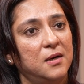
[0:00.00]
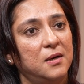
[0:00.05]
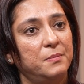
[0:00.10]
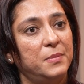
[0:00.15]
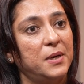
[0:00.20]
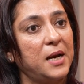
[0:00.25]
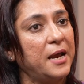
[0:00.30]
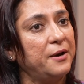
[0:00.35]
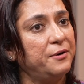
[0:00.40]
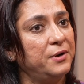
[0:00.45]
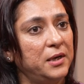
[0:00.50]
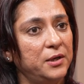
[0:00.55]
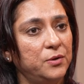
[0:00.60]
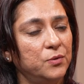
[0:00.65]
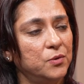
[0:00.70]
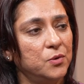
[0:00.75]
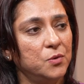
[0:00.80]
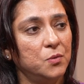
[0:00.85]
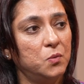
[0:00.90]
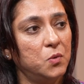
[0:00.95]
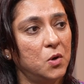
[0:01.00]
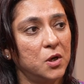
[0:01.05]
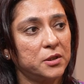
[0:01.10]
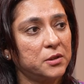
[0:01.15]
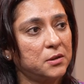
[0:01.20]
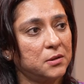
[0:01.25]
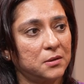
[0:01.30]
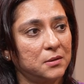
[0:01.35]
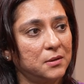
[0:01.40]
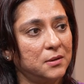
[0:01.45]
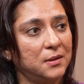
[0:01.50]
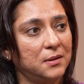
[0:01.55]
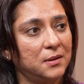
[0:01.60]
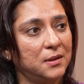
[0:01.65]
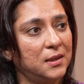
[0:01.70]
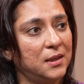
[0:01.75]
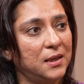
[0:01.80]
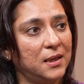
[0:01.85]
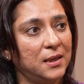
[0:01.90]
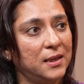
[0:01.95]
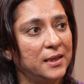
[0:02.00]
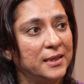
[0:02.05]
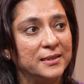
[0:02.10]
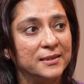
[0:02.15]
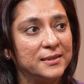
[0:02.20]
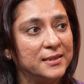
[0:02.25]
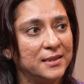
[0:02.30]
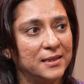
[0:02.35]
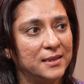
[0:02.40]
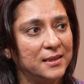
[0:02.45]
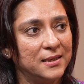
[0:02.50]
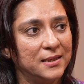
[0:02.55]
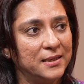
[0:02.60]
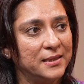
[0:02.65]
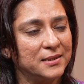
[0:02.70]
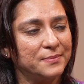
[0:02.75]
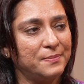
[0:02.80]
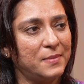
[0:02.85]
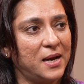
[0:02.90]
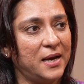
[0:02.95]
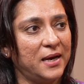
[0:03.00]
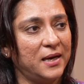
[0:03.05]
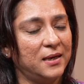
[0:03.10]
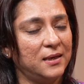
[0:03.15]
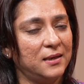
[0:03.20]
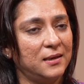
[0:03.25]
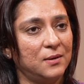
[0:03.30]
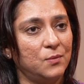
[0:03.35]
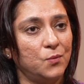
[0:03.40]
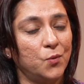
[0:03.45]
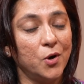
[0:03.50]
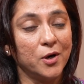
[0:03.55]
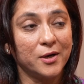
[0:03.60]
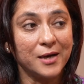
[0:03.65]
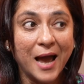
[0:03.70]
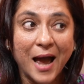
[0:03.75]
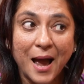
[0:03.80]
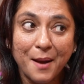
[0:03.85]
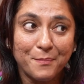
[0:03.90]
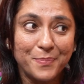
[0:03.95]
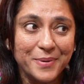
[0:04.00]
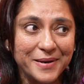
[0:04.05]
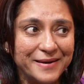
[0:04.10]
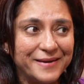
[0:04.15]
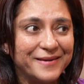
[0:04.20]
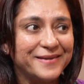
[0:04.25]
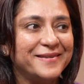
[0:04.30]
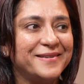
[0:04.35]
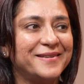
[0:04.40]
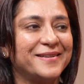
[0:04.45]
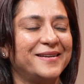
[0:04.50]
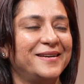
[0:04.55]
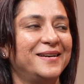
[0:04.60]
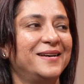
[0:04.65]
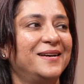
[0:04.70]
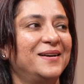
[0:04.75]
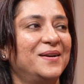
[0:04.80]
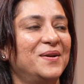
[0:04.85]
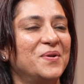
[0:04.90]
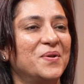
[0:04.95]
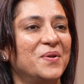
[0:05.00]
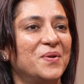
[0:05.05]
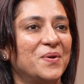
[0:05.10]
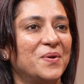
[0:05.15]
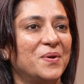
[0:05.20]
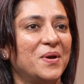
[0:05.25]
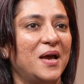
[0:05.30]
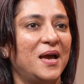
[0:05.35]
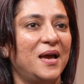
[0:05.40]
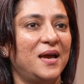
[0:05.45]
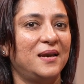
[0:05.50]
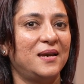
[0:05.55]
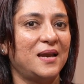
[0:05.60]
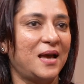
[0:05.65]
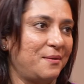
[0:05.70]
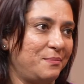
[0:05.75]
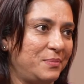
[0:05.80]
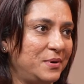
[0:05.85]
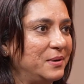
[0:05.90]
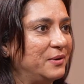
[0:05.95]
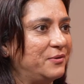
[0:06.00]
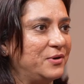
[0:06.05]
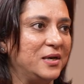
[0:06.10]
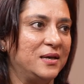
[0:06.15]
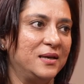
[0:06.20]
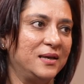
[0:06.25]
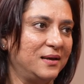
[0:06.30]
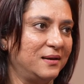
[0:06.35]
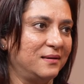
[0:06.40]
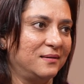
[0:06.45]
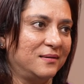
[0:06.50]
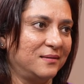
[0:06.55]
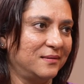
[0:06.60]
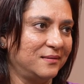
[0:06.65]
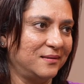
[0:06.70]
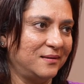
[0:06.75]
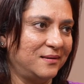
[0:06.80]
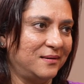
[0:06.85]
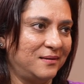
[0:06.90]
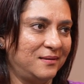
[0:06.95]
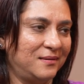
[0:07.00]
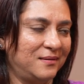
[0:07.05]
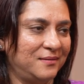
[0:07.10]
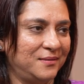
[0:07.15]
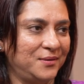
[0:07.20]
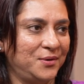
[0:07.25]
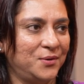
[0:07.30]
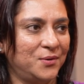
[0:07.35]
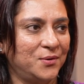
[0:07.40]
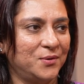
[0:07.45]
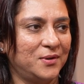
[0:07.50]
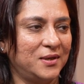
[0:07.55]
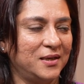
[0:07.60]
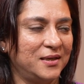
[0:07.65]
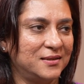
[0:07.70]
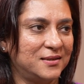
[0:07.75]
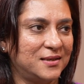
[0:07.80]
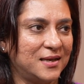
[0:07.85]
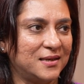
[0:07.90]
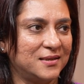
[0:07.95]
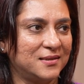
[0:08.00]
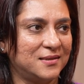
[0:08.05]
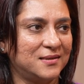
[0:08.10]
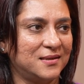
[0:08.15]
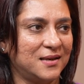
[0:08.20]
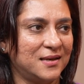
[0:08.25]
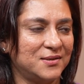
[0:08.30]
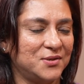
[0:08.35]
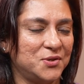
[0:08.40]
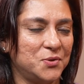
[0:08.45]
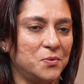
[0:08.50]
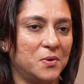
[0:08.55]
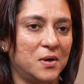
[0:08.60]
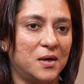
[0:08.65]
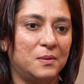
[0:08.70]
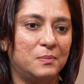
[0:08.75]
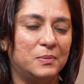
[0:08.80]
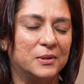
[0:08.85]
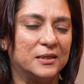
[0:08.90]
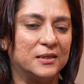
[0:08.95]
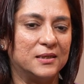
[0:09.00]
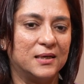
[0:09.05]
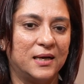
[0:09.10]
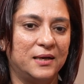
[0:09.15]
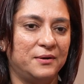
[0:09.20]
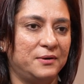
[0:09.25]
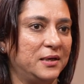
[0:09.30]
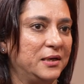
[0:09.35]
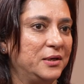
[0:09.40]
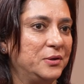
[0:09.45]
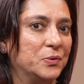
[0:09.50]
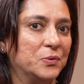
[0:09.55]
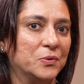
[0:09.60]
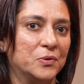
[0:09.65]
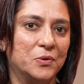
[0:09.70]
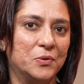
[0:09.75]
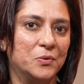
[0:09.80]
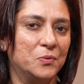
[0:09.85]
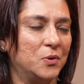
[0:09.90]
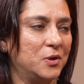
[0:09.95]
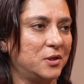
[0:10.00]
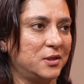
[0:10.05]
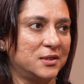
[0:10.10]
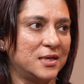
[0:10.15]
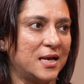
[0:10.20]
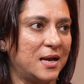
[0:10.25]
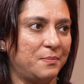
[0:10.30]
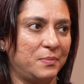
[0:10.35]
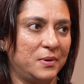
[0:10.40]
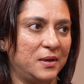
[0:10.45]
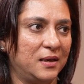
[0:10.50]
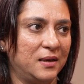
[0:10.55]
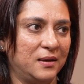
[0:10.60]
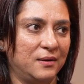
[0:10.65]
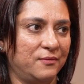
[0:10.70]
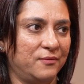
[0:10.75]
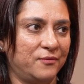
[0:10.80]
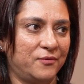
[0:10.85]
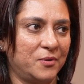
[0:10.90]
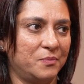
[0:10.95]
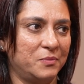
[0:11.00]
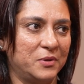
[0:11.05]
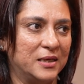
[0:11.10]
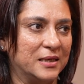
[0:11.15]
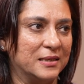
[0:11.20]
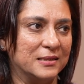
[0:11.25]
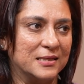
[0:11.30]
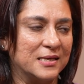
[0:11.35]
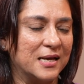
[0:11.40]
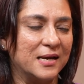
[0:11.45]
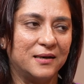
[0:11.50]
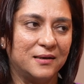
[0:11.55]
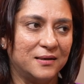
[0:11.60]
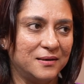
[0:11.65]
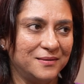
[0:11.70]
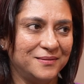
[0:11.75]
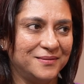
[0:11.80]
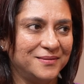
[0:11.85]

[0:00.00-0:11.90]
But I really don't know what is in his mind and what happened. And I've been reading, things as you are, but I really don't know what is happening from the inside.